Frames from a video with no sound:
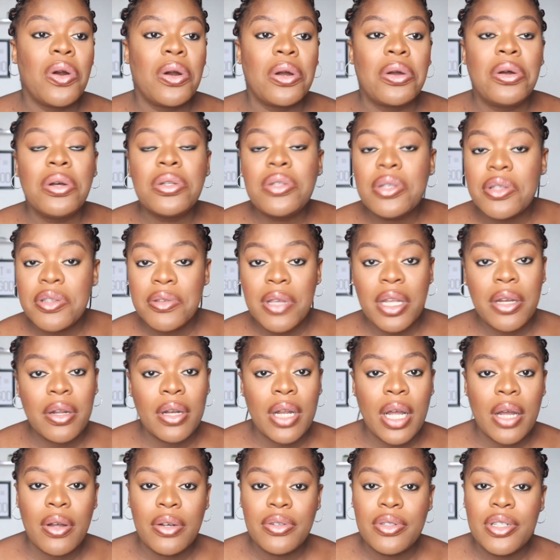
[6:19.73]
or go to school in
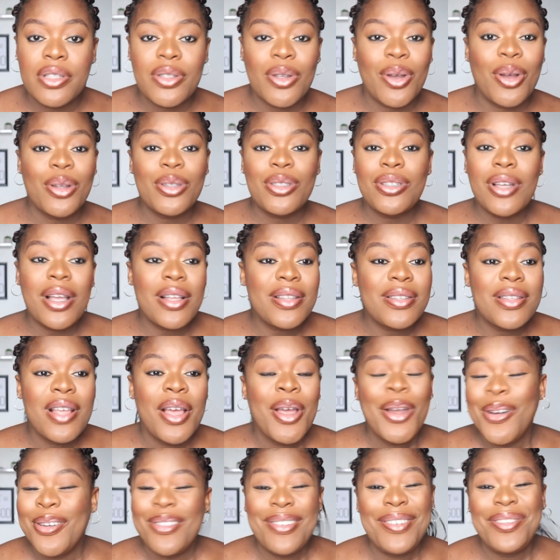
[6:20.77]
other countries, or just
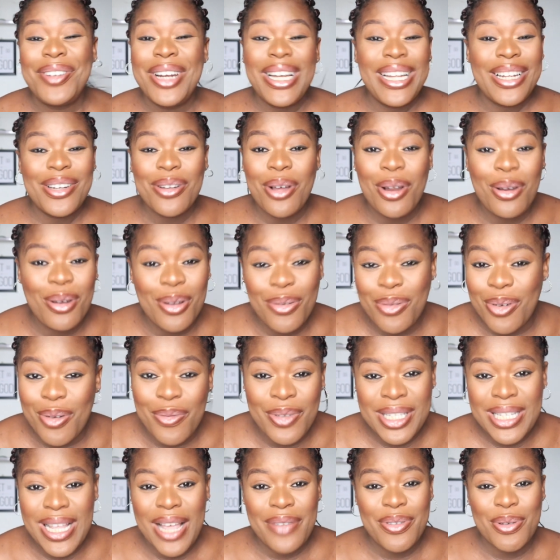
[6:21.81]
really not look for
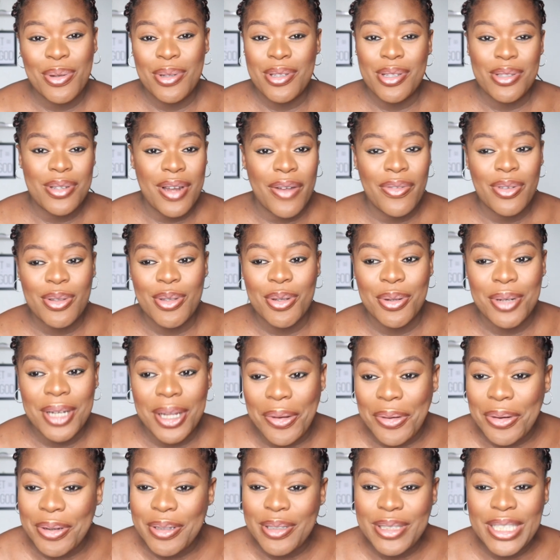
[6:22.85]
visa if she wants to travel to other
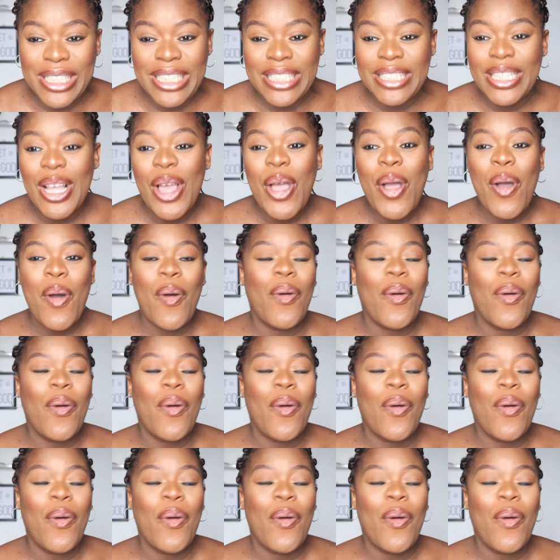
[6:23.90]
countries,